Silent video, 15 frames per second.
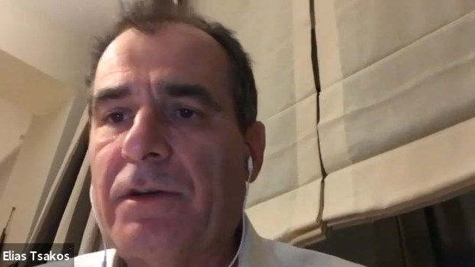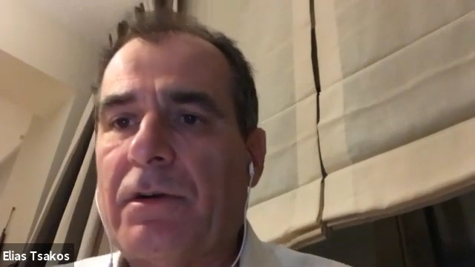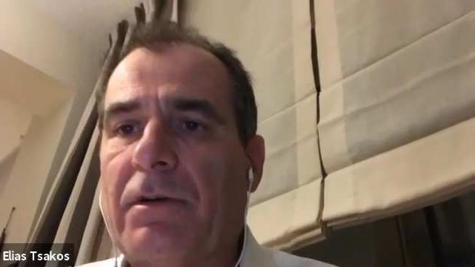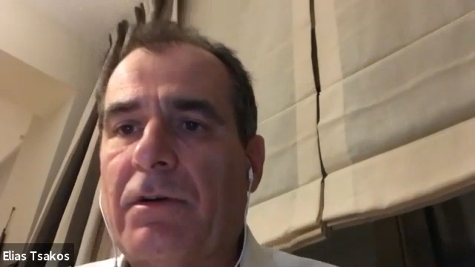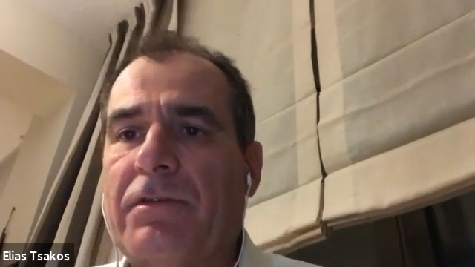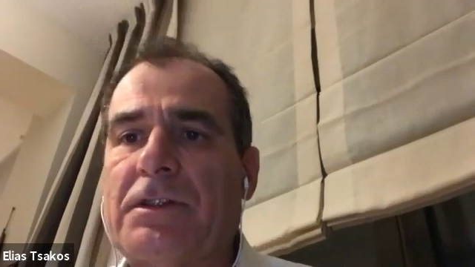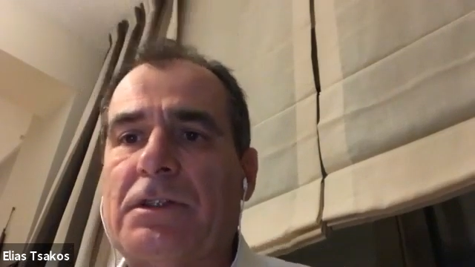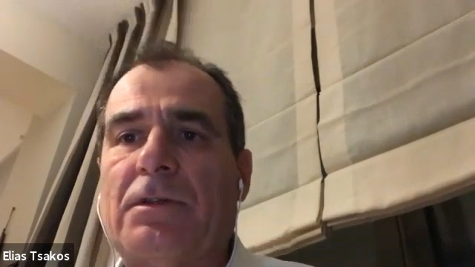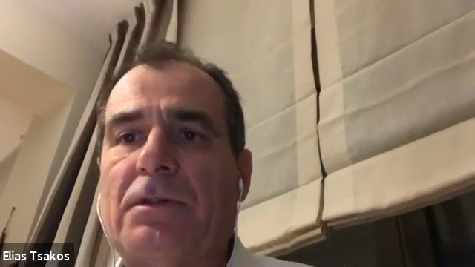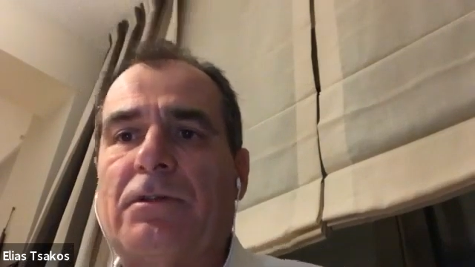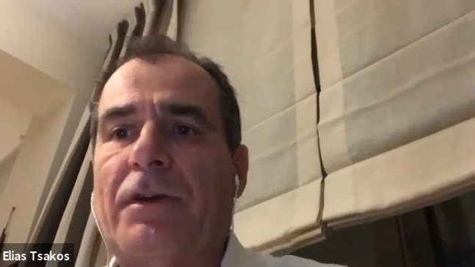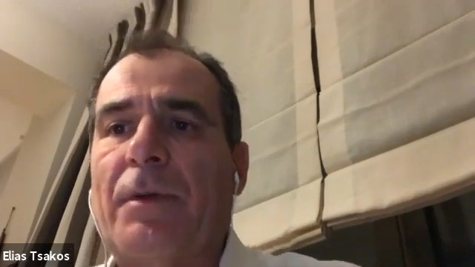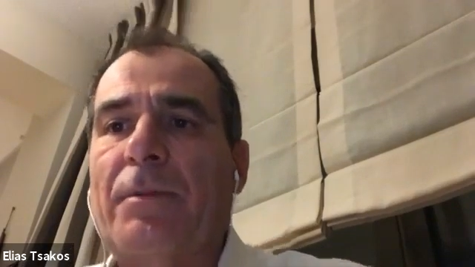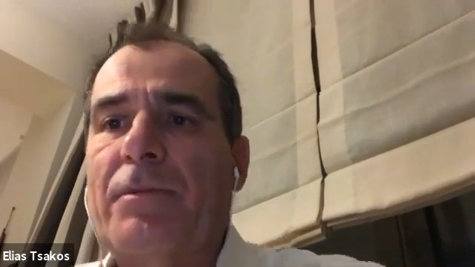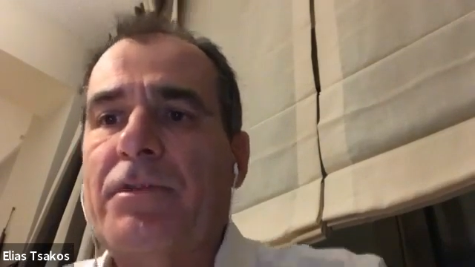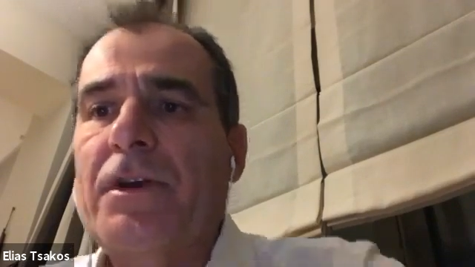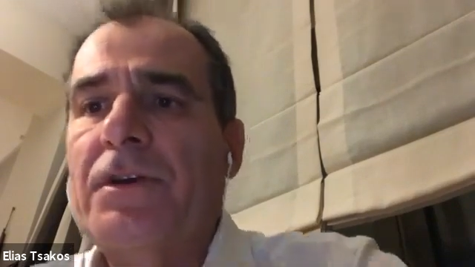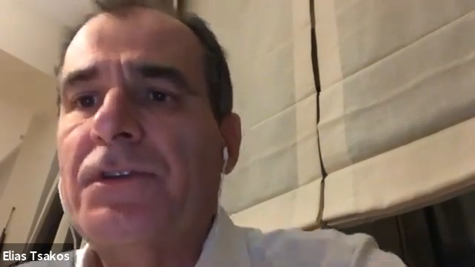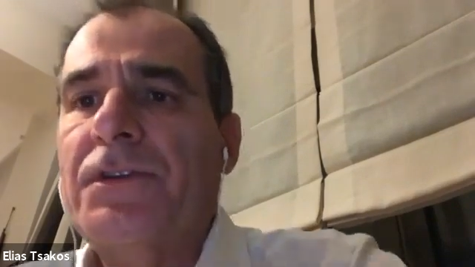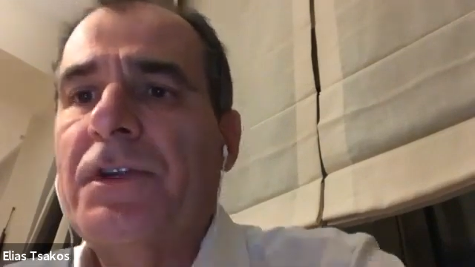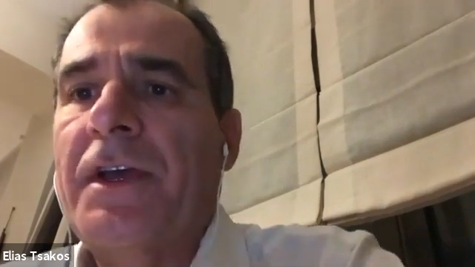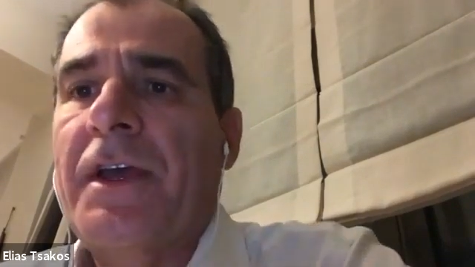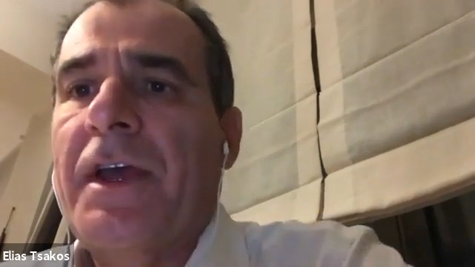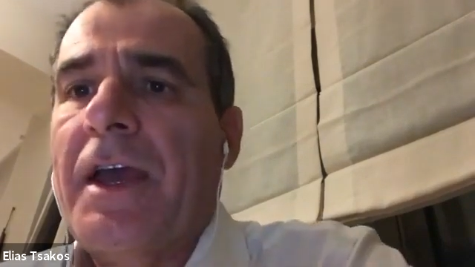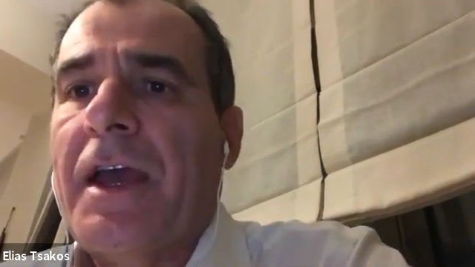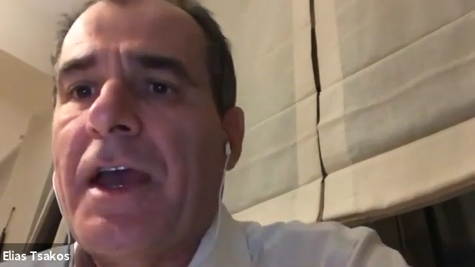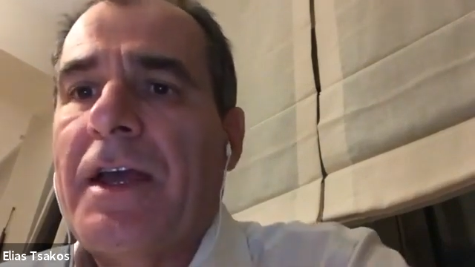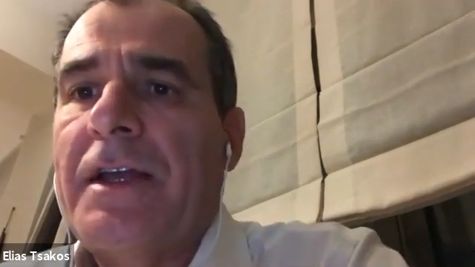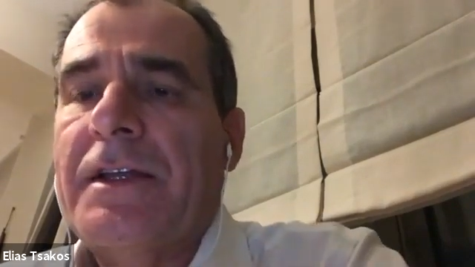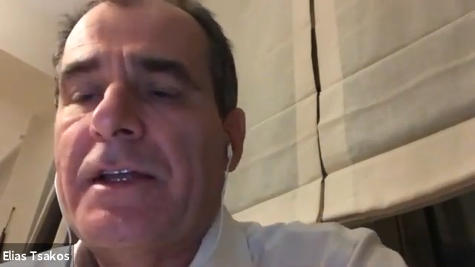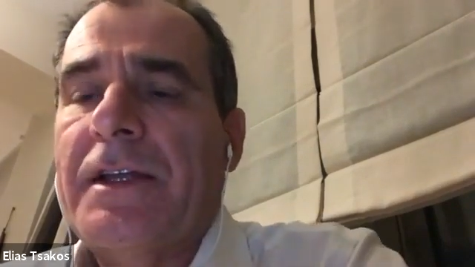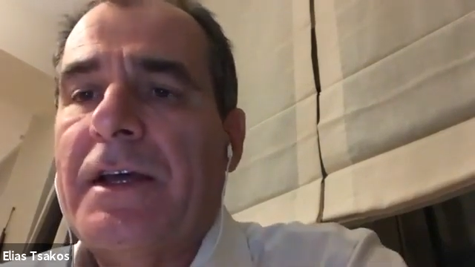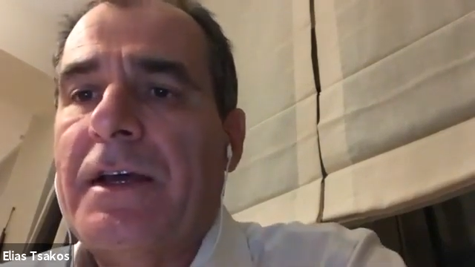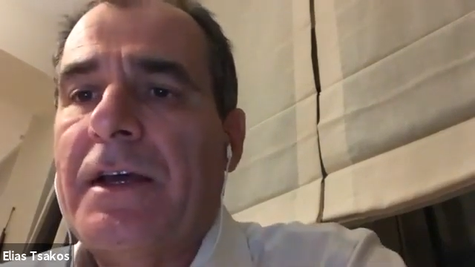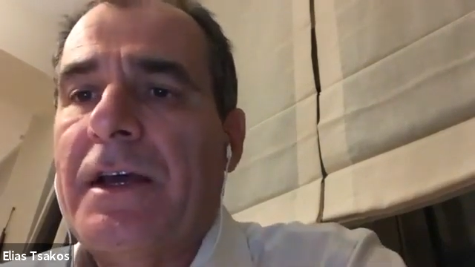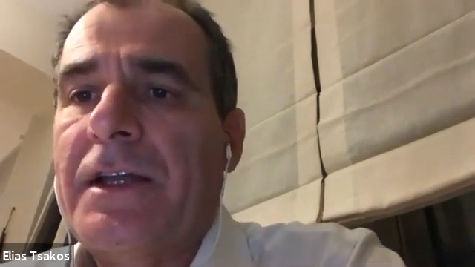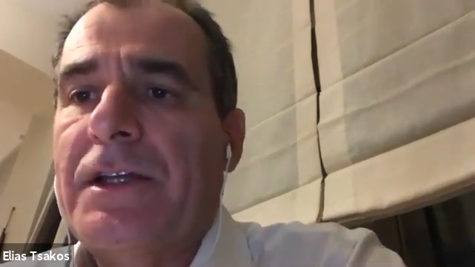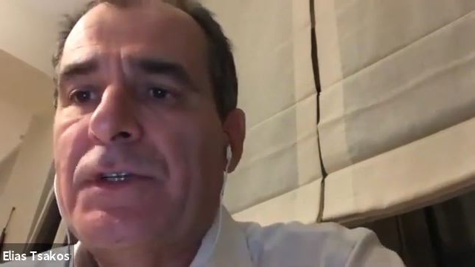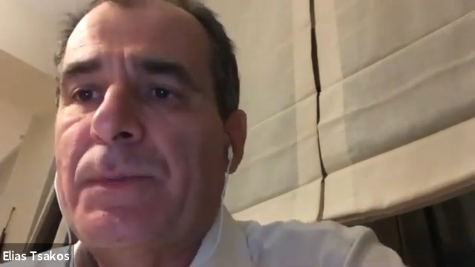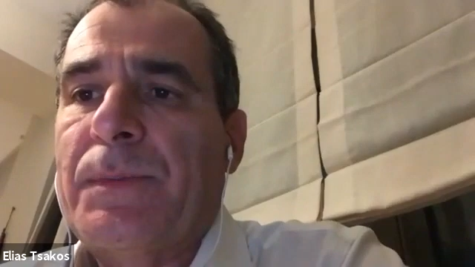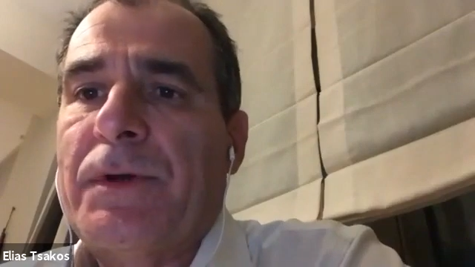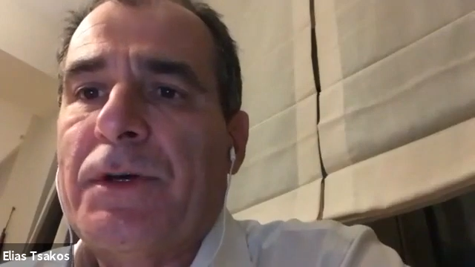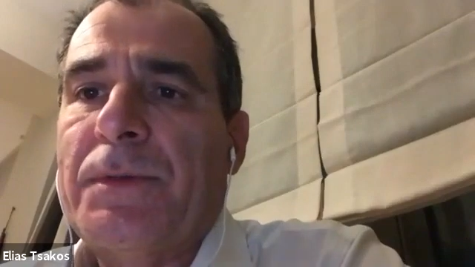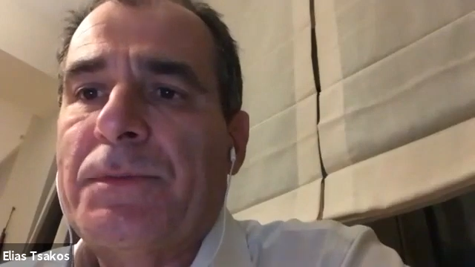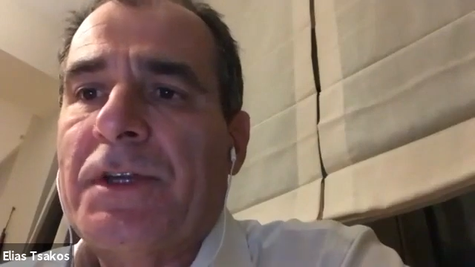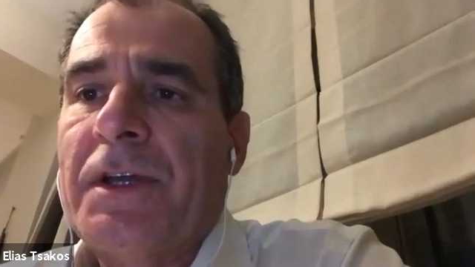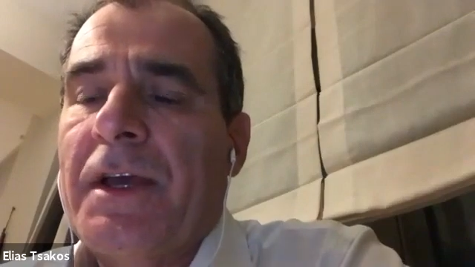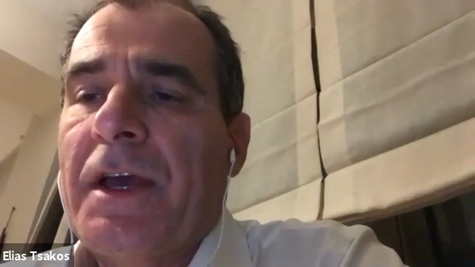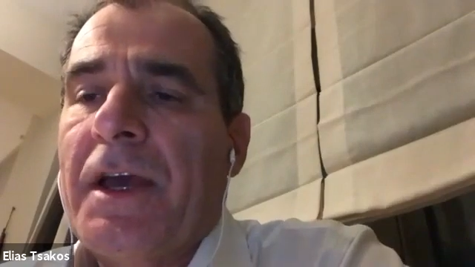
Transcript: overall of embryos and sperms.